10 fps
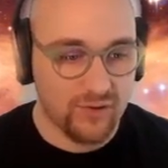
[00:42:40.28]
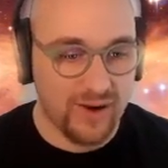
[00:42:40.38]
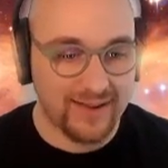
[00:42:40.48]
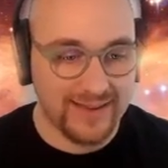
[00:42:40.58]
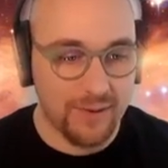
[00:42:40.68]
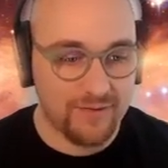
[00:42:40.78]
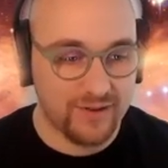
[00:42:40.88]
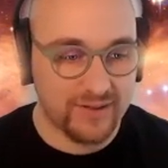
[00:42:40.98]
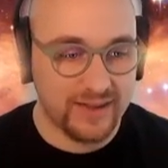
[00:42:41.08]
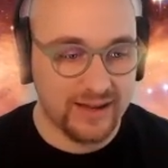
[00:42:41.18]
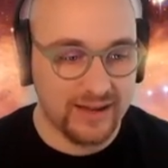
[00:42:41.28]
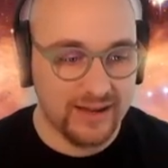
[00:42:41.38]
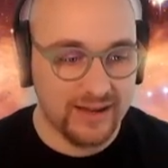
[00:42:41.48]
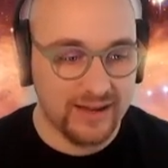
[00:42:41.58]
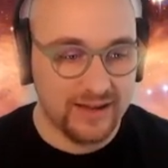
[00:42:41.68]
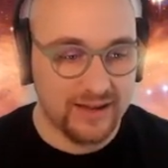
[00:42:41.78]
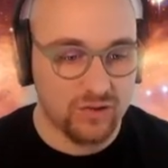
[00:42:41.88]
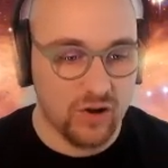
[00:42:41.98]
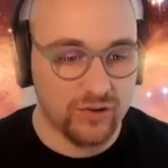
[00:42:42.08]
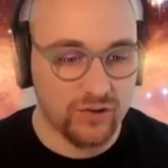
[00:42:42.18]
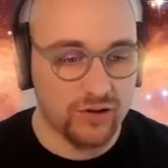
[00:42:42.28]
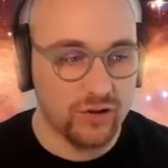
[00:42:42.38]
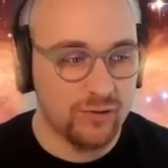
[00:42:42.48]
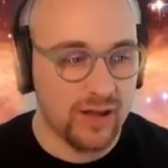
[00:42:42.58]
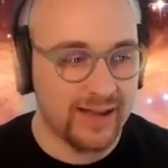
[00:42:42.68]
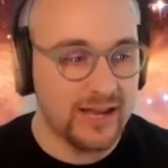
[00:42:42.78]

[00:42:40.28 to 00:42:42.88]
Right, now everything is on a new line.